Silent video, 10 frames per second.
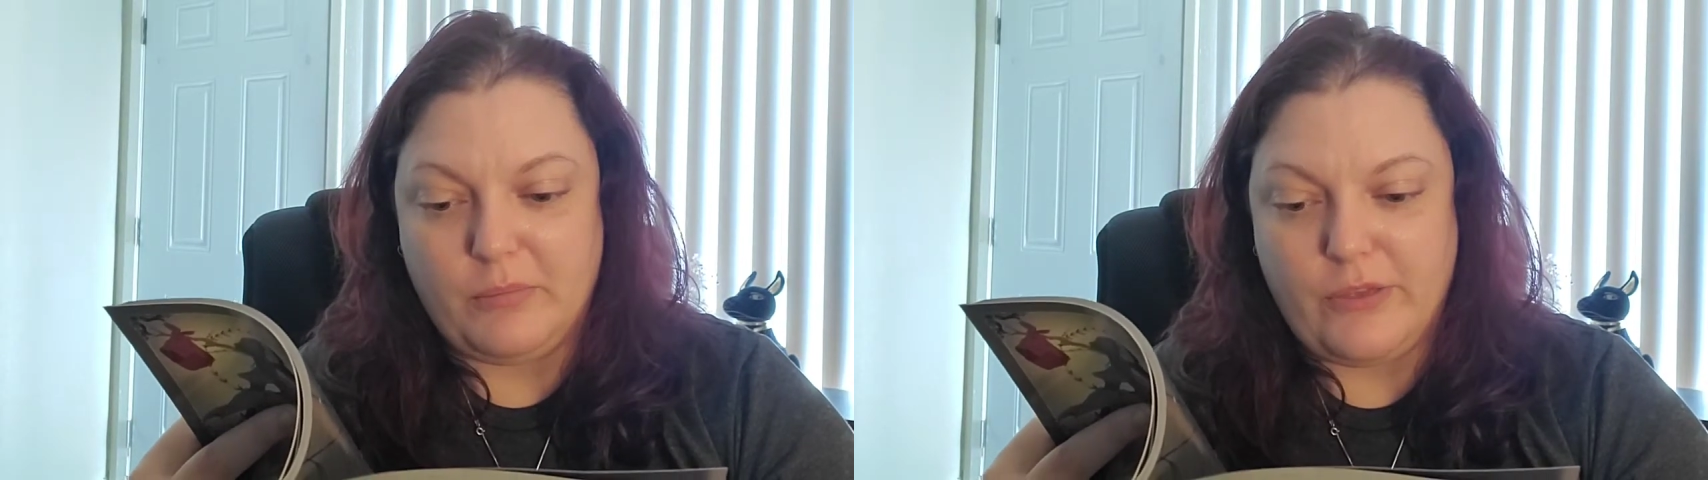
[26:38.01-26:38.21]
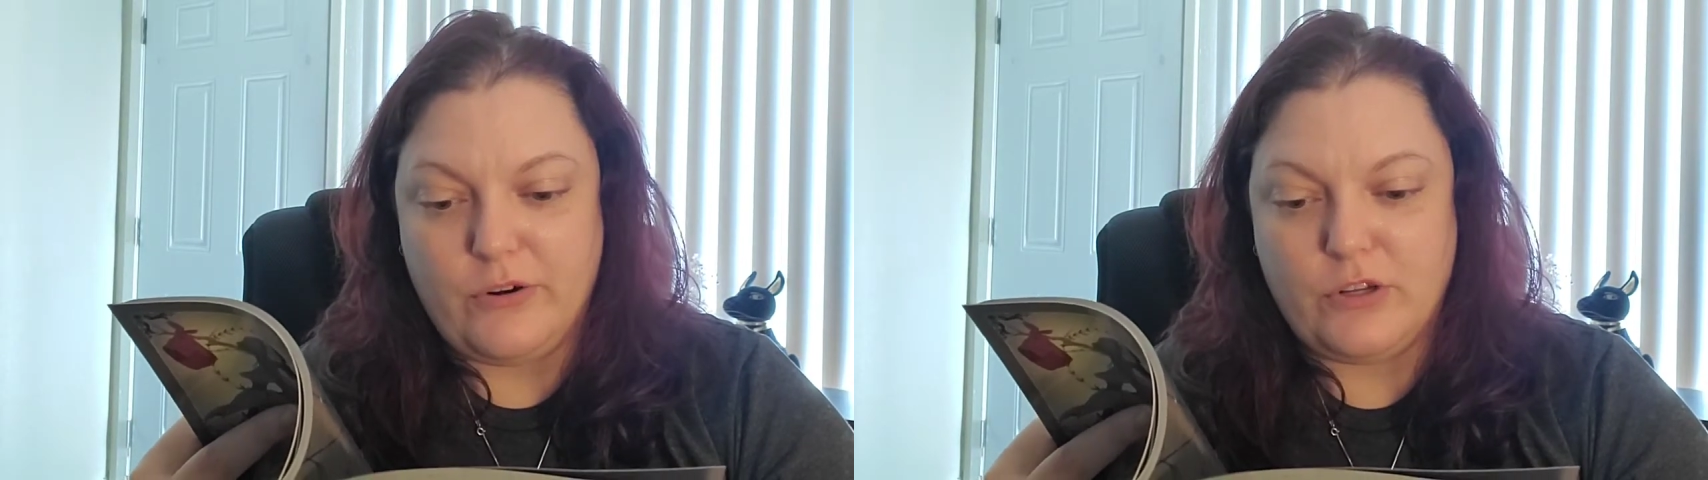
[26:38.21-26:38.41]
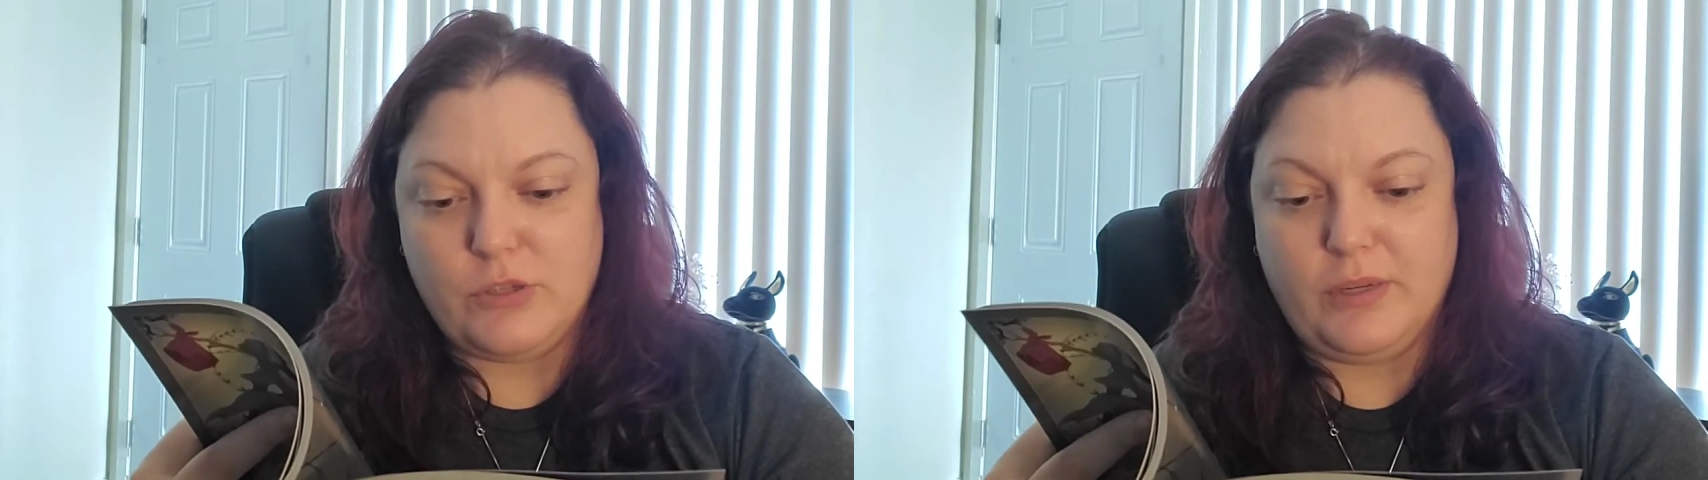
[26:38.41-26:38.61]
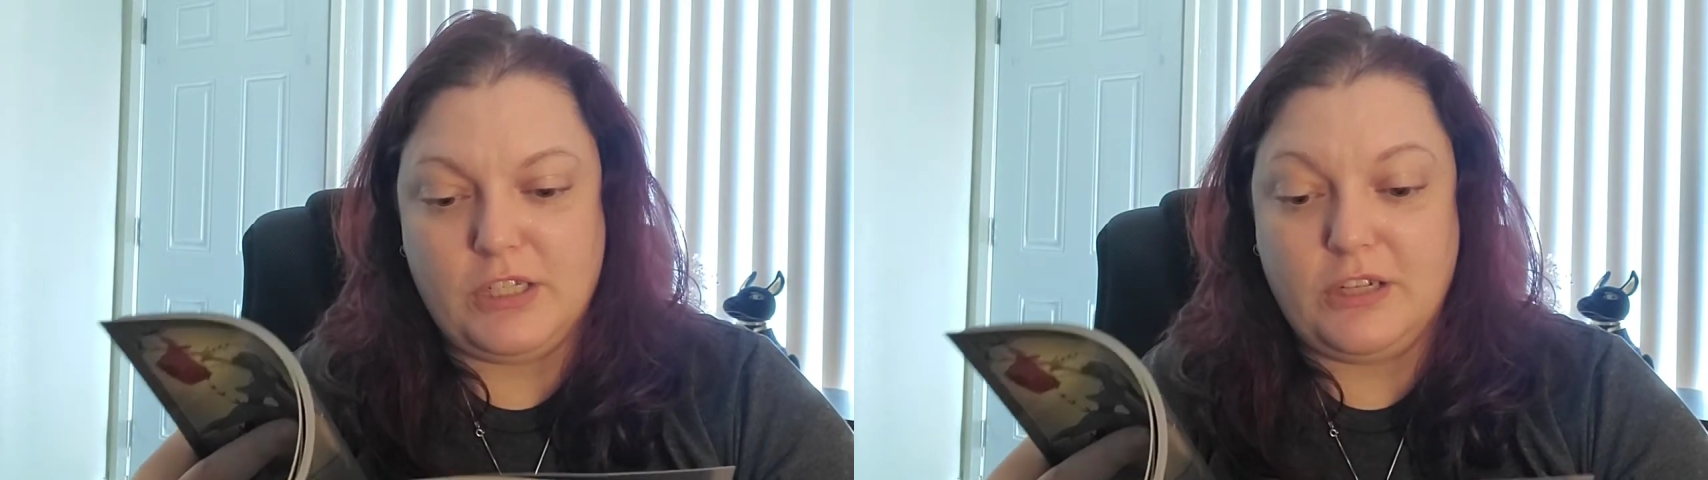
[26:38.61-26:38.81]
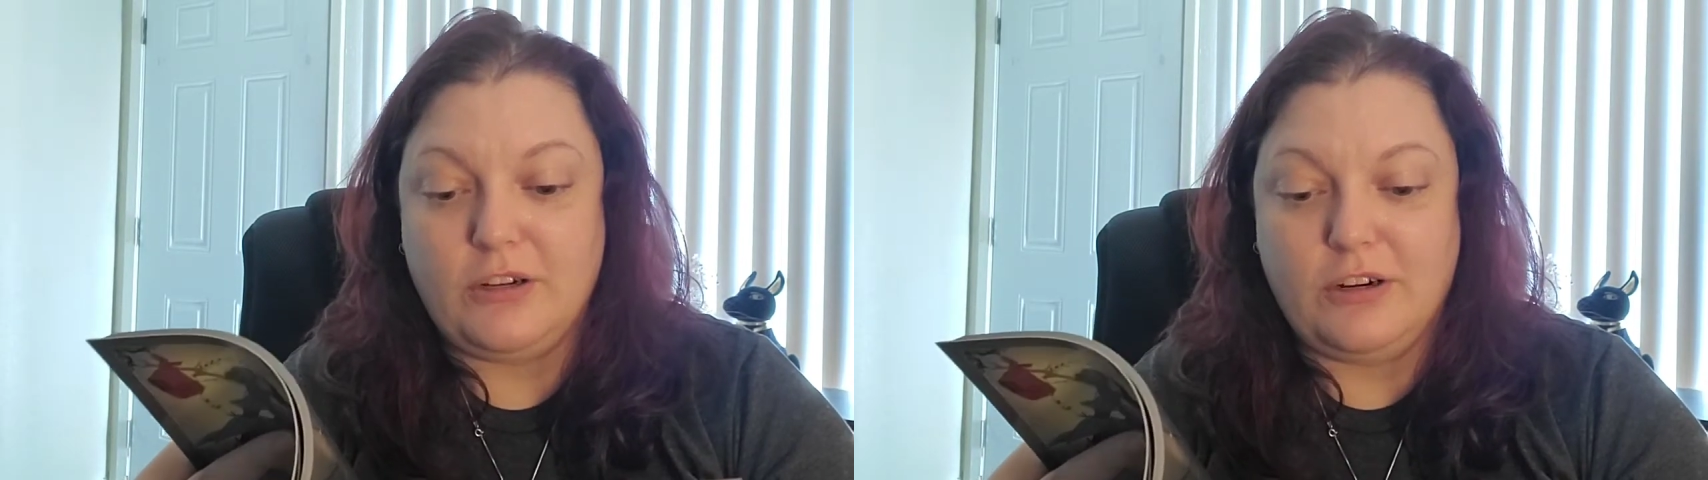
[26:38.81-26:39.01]
mother's
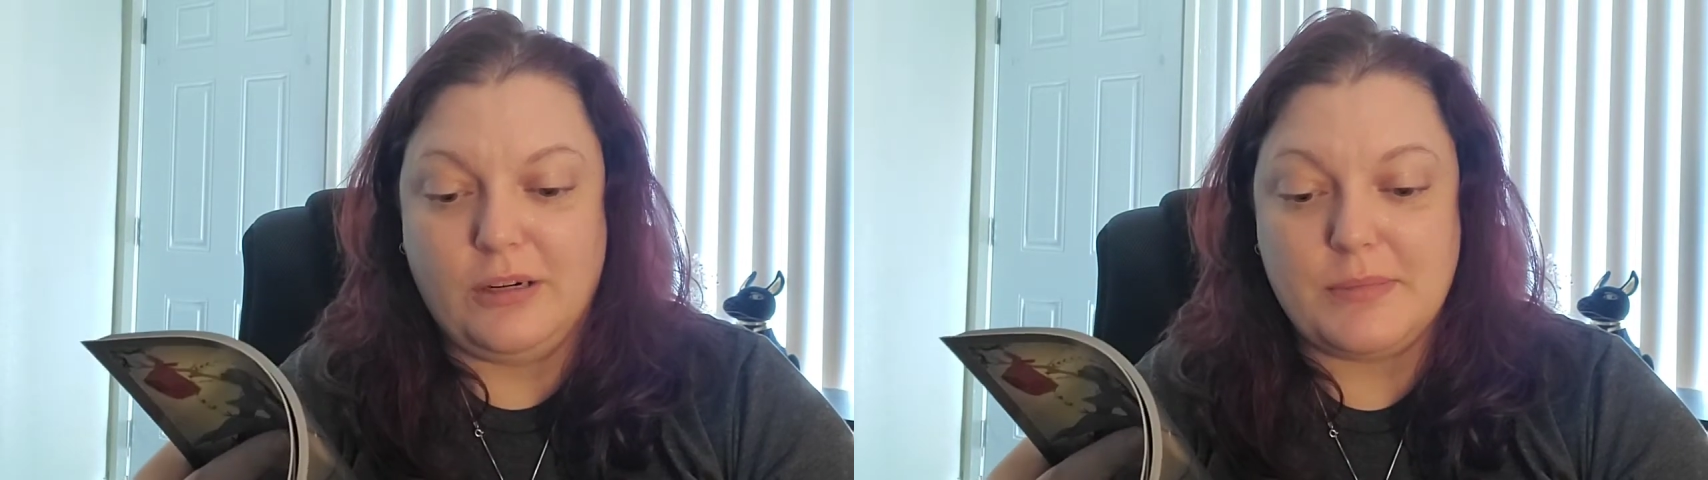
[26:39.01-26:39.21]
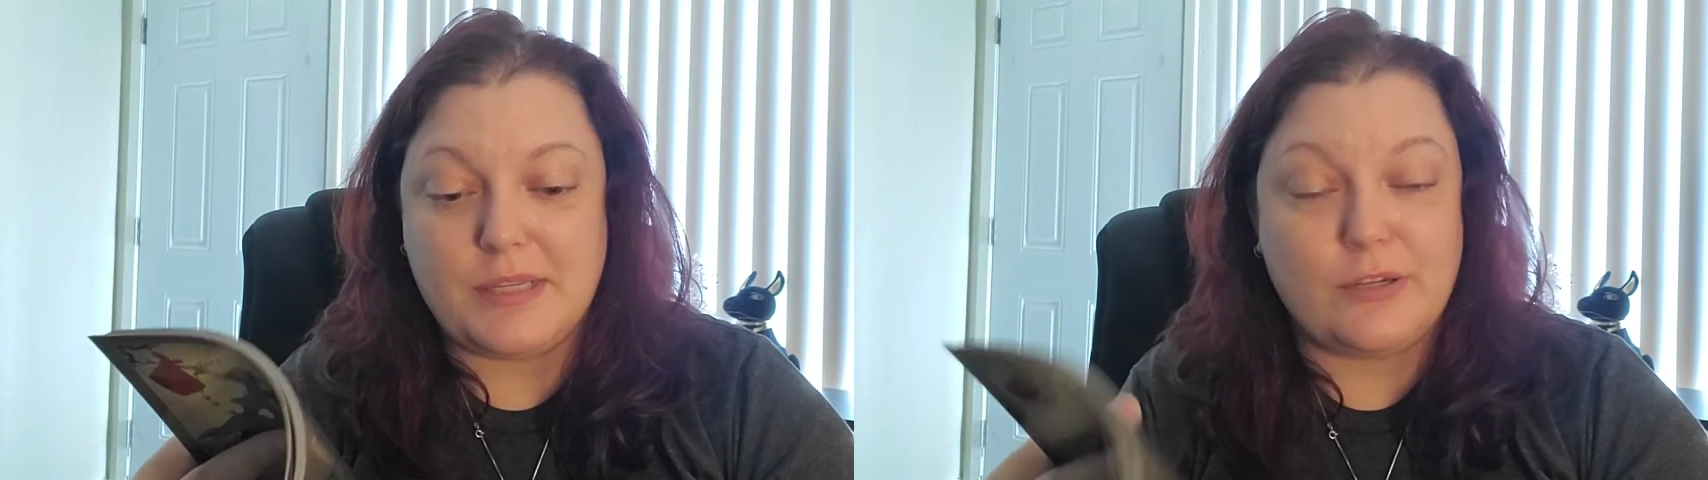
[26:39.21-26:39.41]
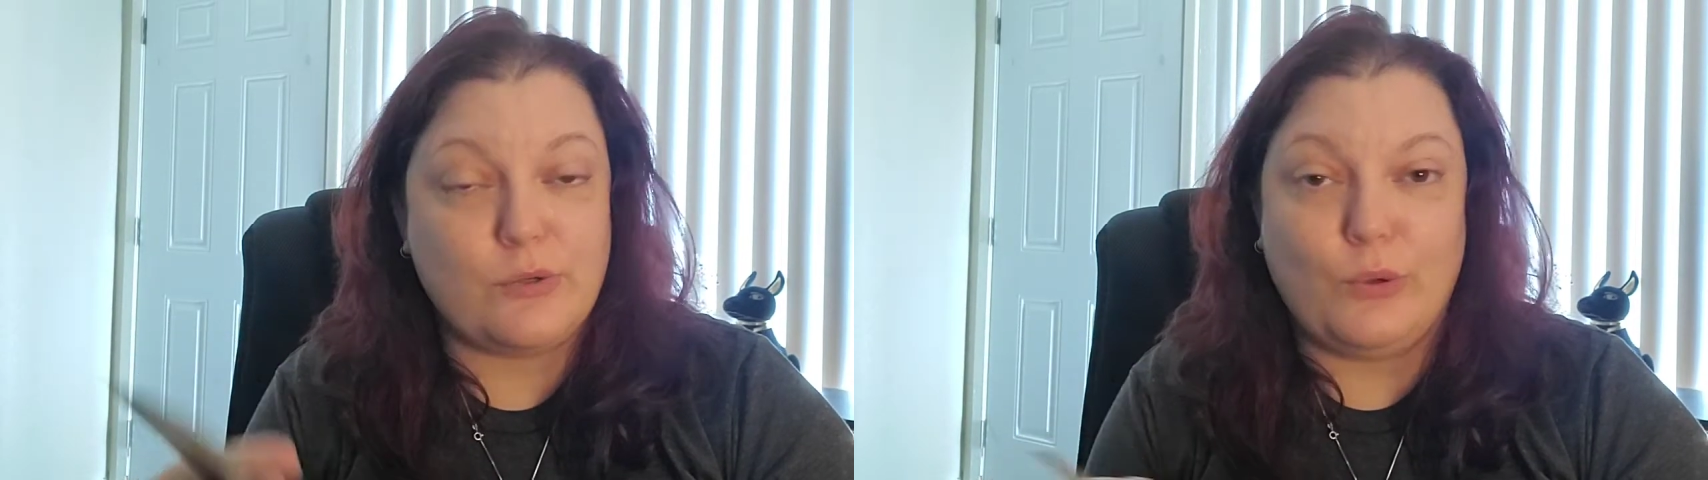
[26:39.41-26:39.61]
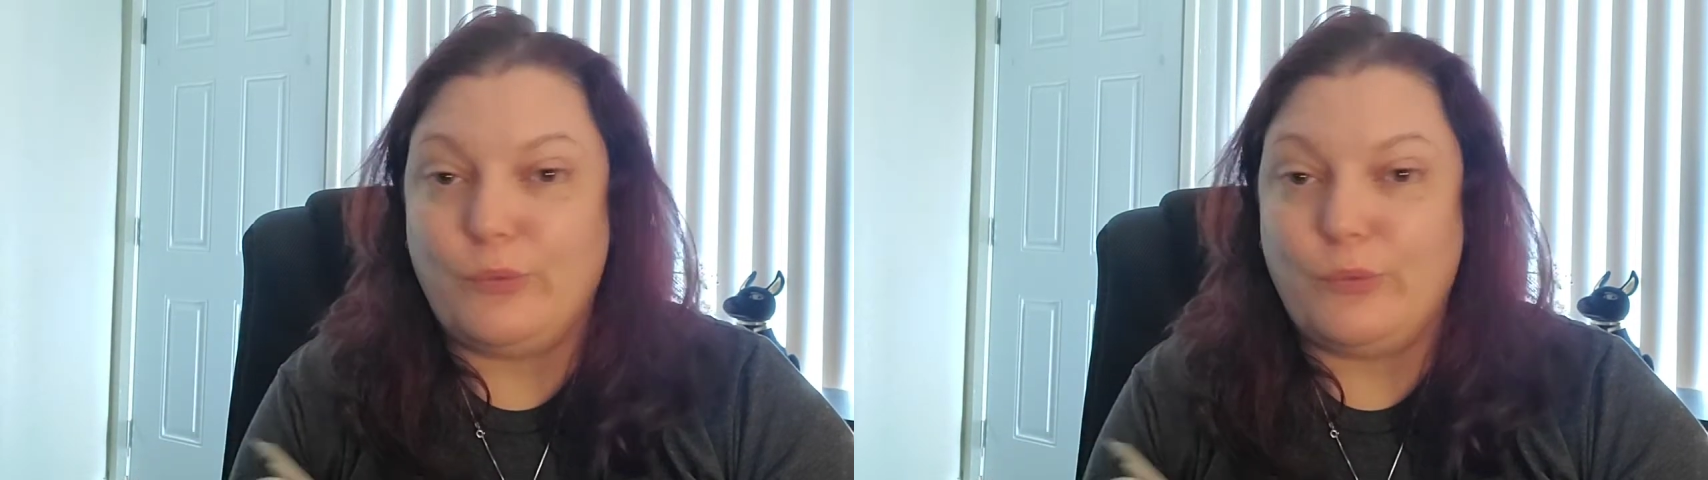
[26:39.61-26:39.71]
witching arms into